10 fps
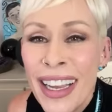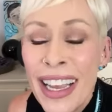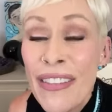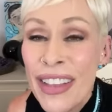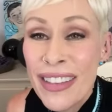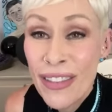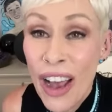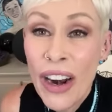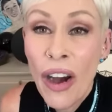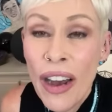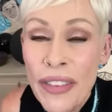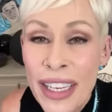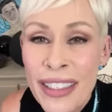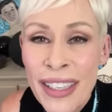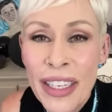If it's not
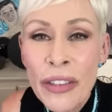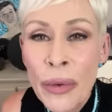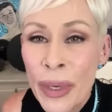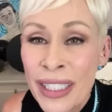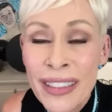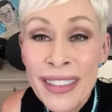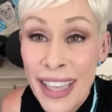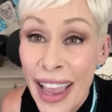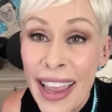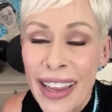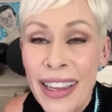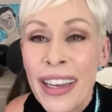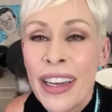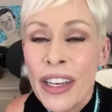obvious, I don't know what to say.